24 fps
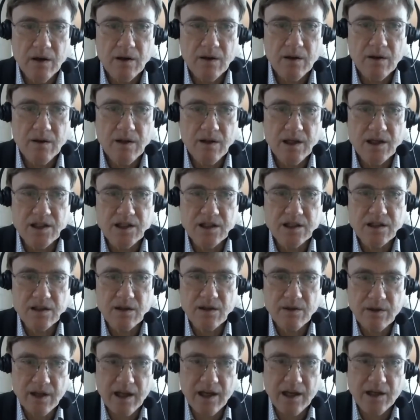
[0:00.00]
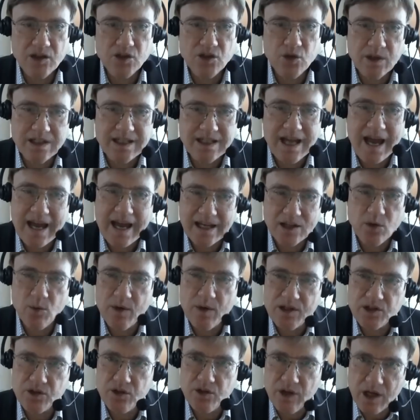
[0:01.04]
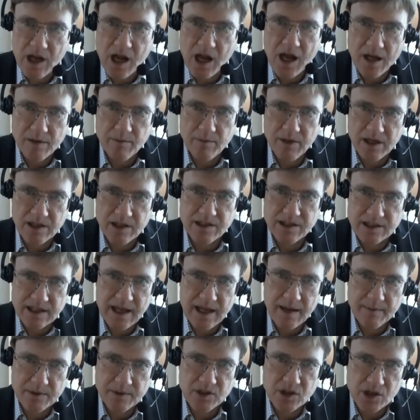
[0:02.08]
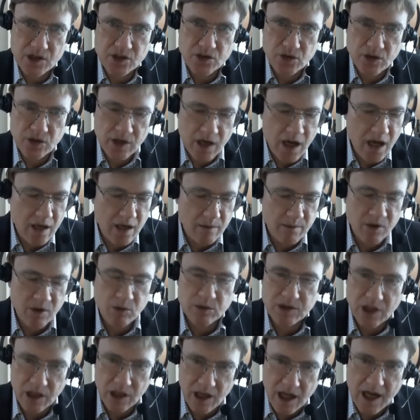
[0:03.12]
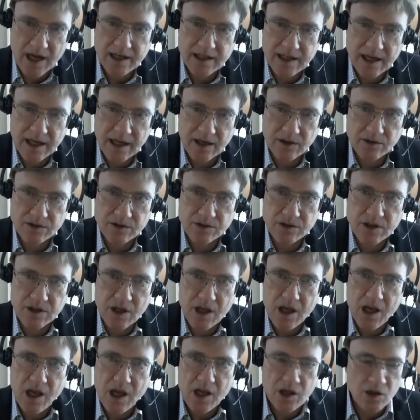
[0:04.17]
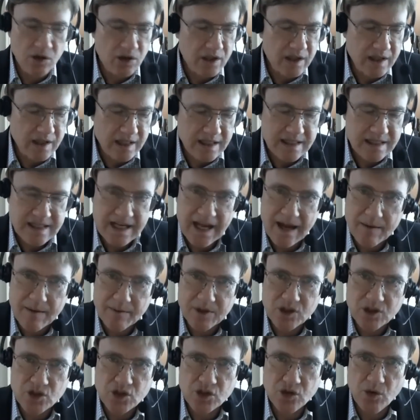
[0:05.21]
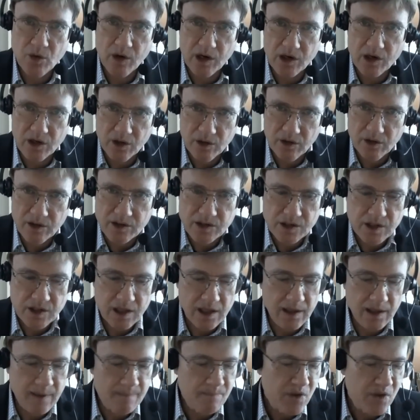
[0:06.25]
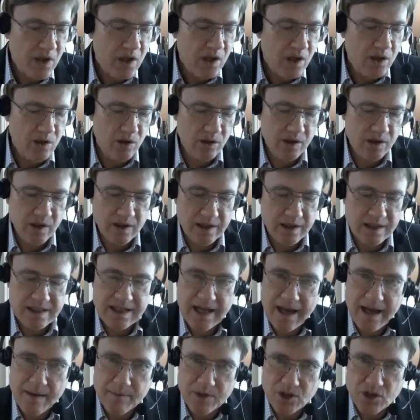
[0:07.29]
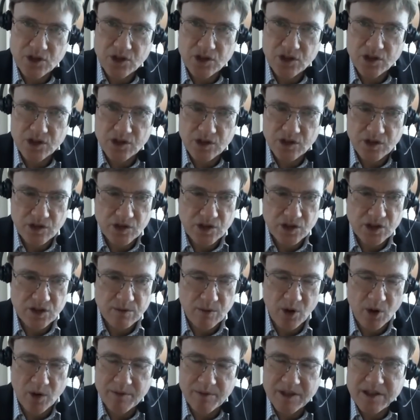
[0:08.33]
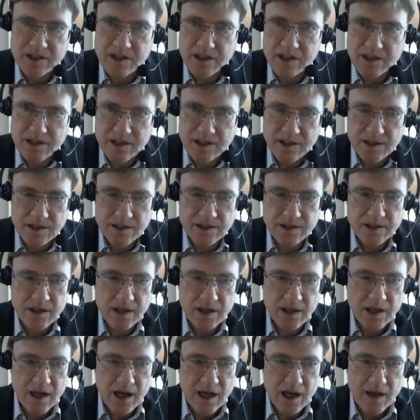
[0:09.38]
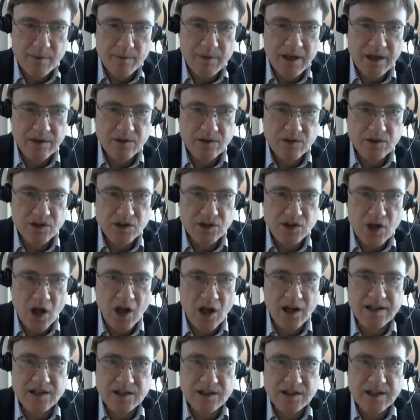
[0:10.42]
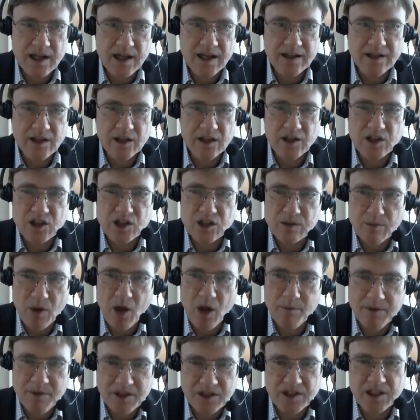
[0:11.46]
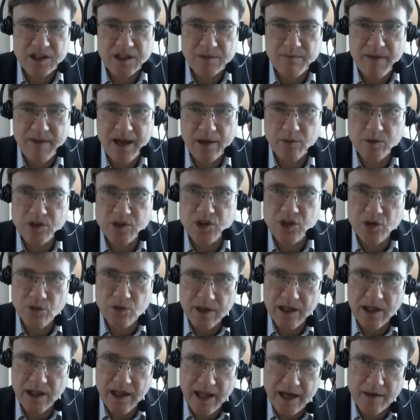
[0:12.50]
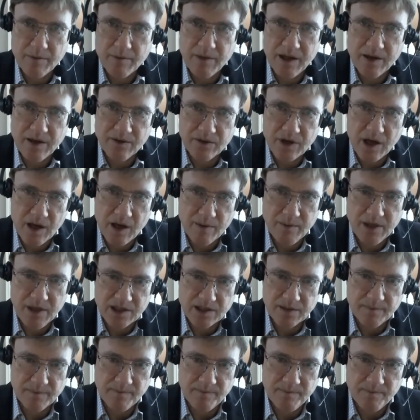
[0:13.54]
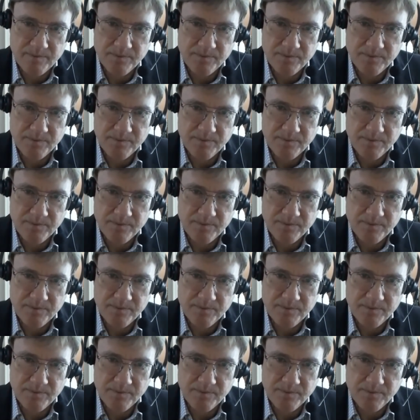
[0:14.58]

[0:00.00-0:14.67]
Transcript: this thing to attack the Western economy, to sabotage our economy with the lockdowns. You look at the damage to our currency. You look at the damage to small businesses. Stalin said that the small businessman was your real enemy of communism,